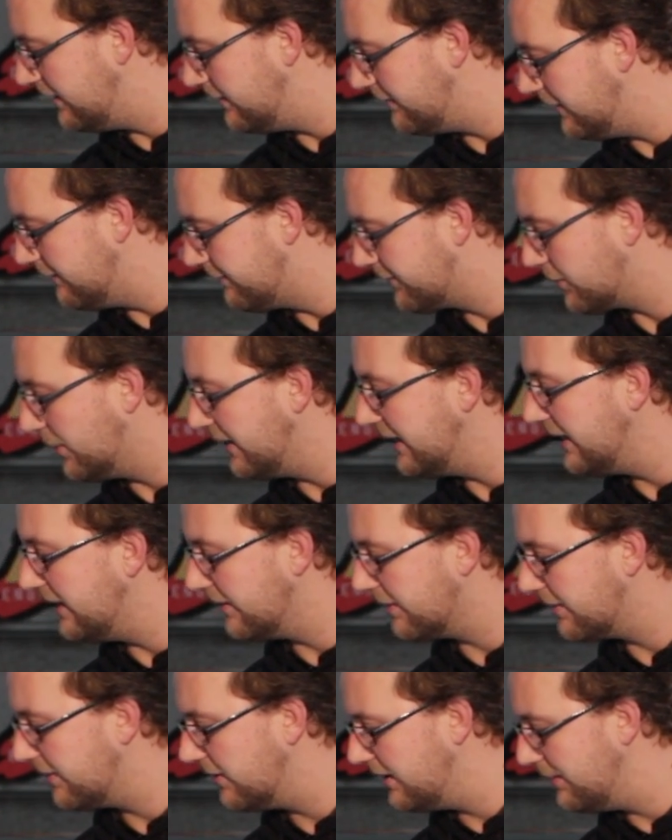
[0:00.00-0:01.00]
of 20
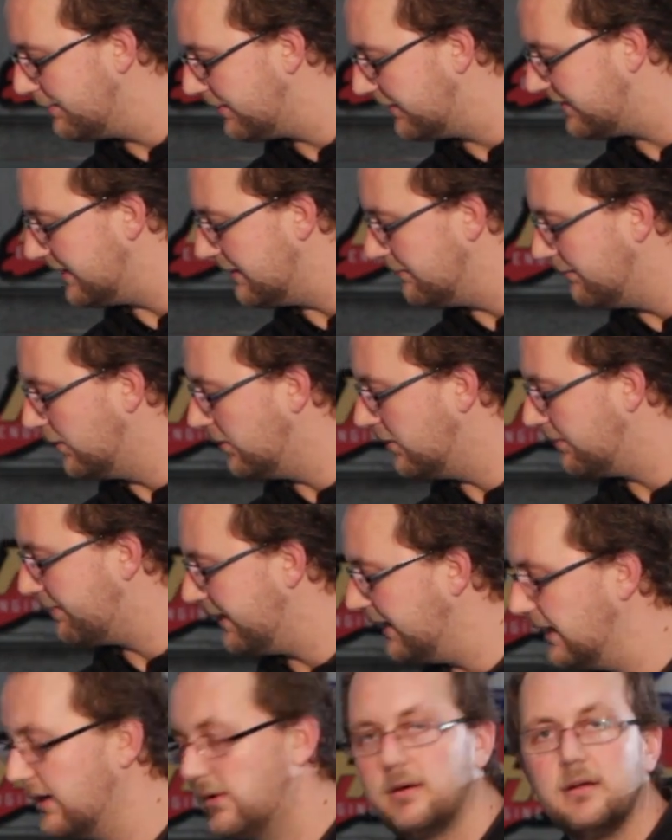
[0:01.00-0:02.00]
to 30% more
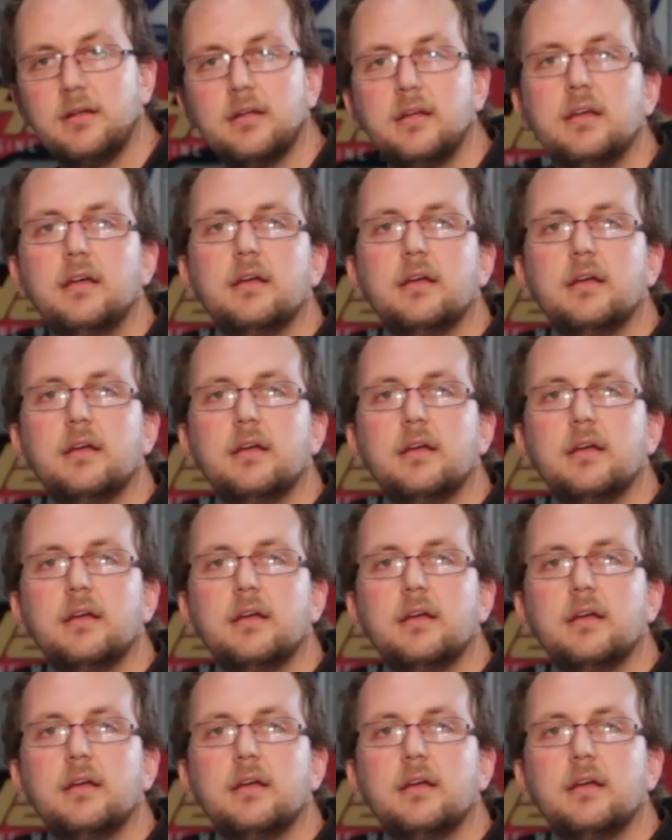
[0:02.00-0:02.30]
power